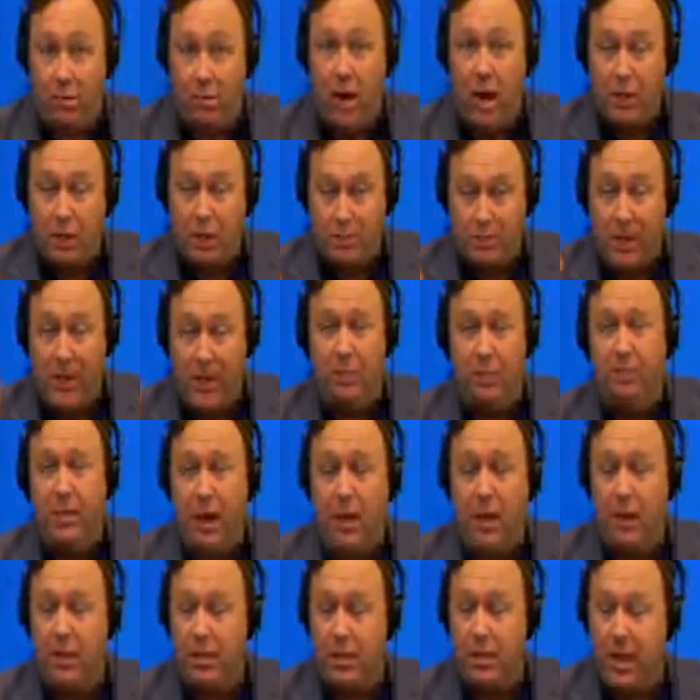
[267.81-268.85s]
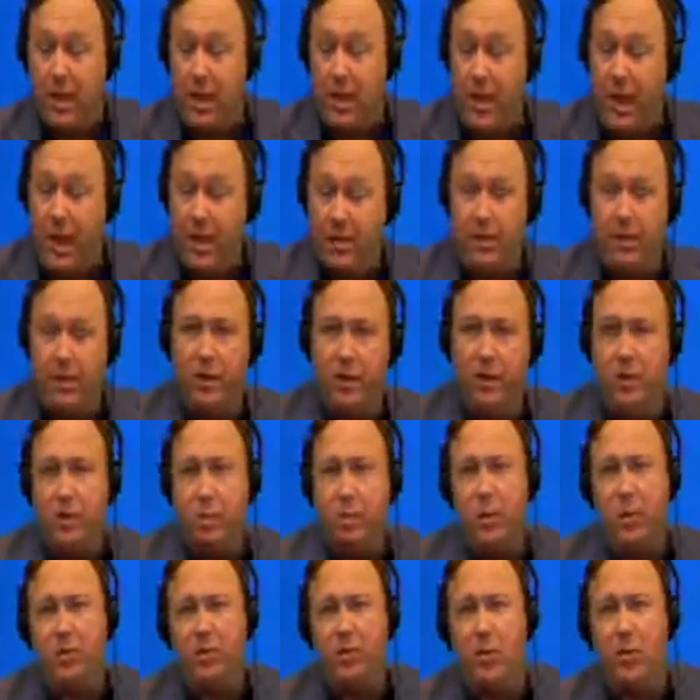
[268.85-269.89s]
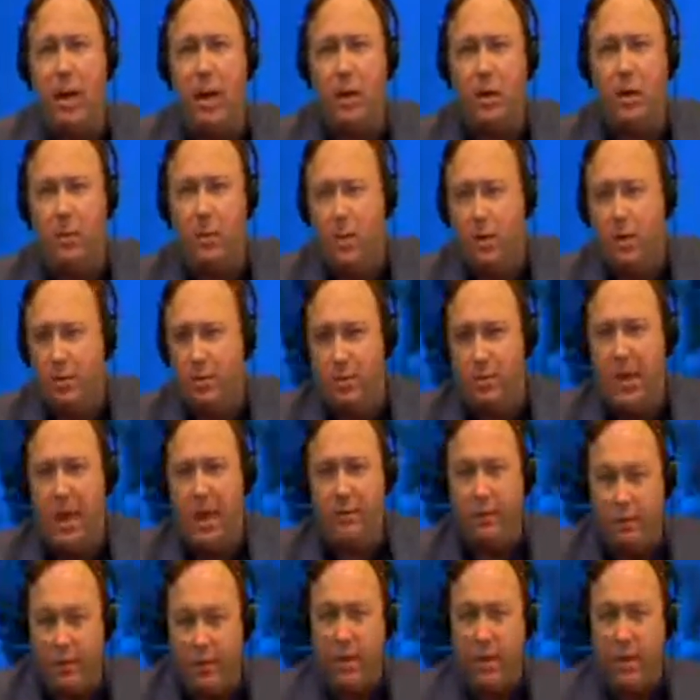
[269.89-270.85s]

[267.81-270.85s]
us being empowered and taking action that you speak so eloquently to, David.